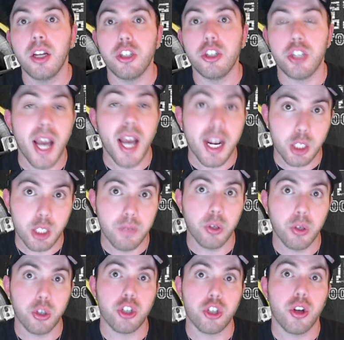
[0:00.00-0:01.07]

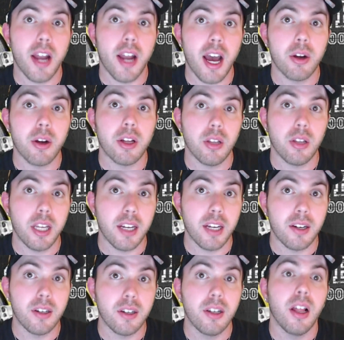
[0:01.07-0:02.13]
Jacksonville shut out
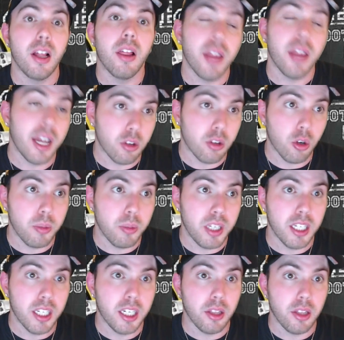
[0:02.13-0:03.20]
Atlanta. That don't mean
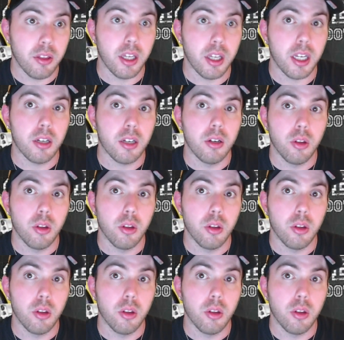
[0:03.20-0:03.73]
anything.